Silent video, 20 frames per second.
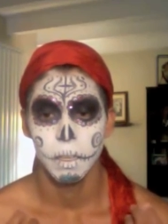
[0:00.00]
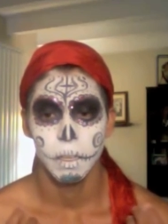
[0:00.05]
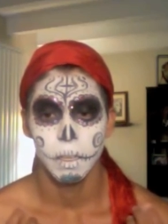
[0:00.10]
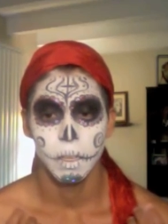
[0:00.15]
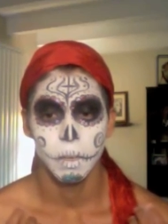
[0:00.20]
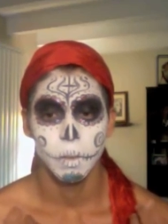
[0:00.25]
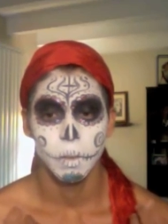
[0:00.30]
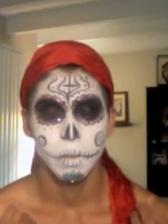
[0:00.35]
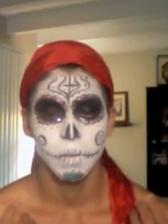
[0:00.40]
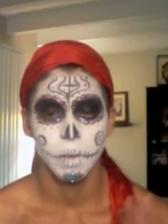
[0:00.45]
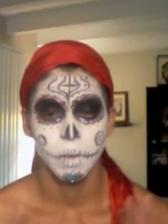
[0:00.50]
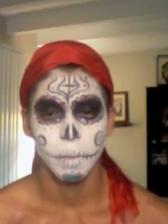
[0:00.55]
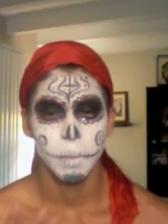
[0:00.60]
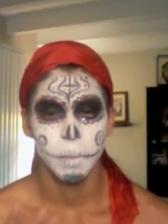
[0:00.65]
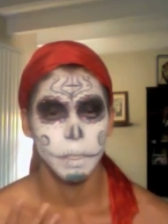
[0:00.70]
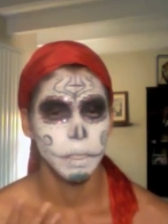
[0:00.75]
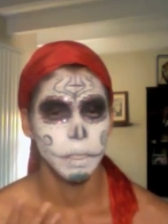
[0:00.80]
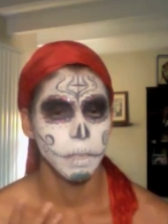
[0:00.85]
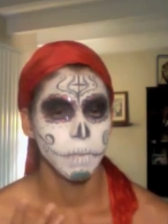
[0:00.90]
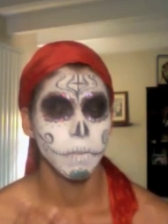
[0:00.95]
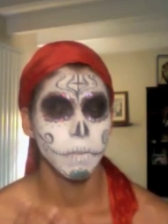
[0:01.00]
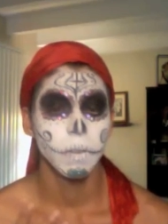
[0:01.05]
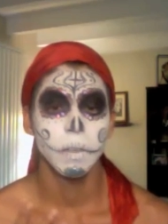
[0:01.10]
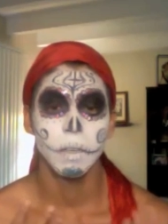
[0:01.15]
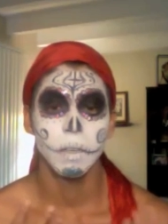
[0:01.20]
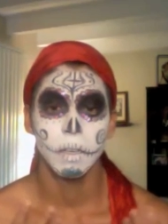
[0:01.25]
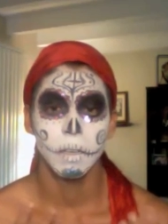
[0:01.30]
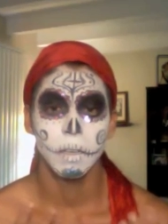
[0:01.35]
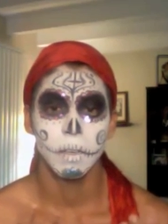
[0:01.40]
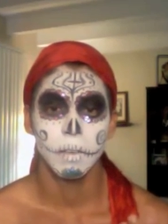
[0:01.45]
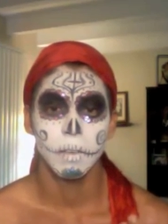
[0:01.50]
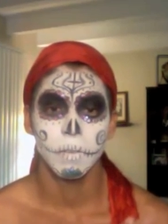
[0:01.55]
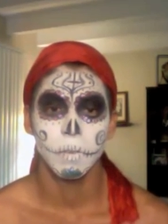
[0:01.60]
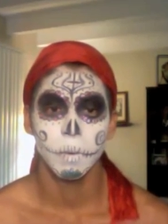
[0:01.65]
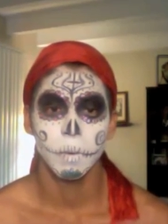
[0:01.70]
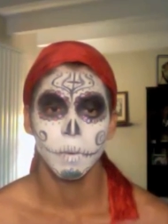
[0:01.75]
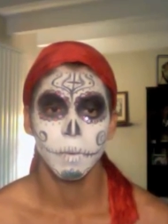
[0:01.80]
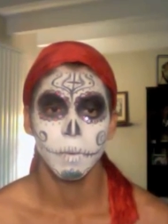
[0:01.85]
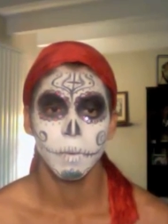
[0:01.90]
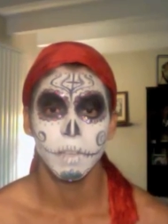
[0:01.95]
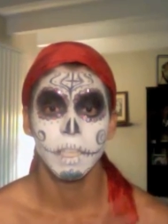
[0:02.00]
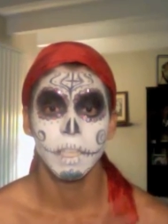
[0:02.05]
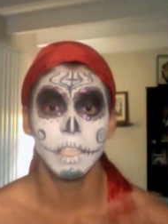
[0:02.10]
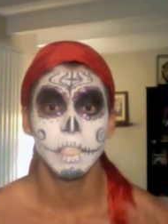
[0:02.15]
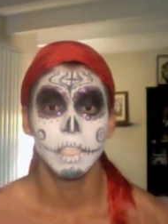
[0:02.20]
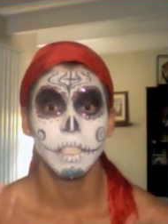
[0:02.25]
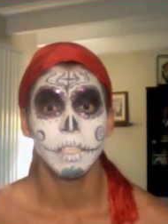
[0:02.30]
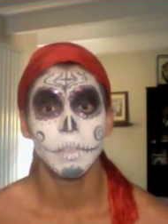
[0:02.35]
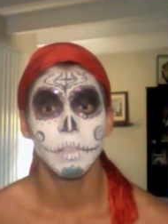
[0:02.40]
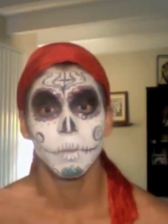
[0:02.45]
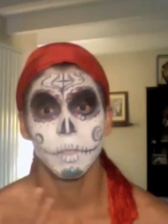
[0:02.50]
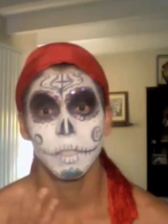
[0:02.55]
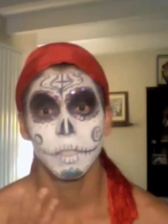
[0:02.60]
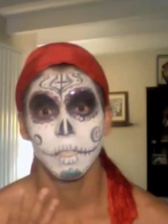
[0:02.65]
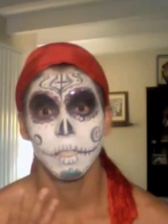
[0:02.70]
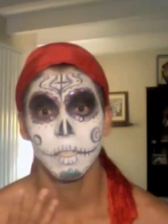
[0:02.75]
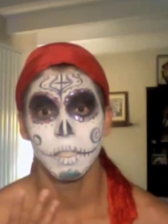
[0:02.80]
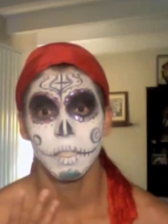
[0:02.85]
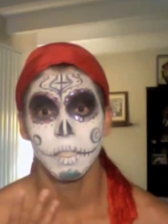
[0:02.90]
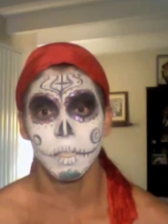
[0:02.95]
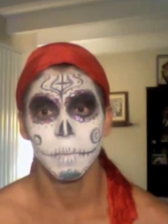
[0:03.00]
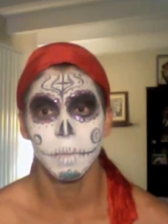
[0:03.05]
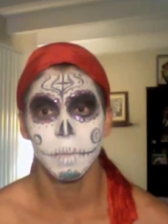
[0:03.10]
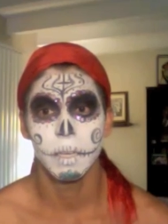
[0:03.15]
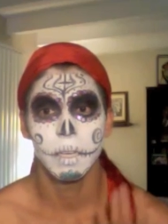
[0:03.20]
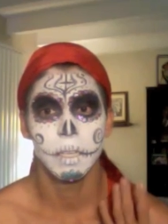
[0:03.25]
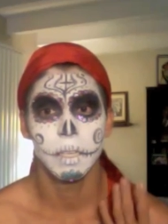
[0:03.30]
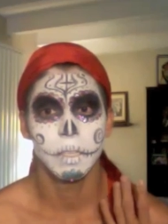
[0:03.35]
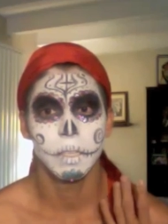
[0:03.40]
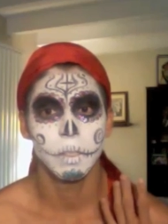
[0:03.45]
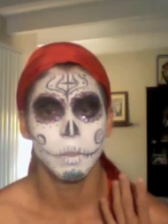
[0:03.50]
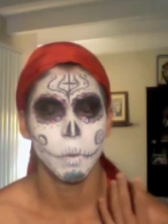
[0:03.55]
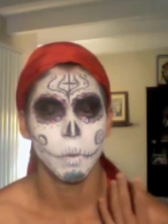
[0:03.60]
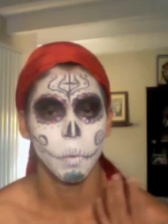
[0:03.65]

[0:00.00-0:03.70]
it was very much, I feel, a form of indigenous resistance because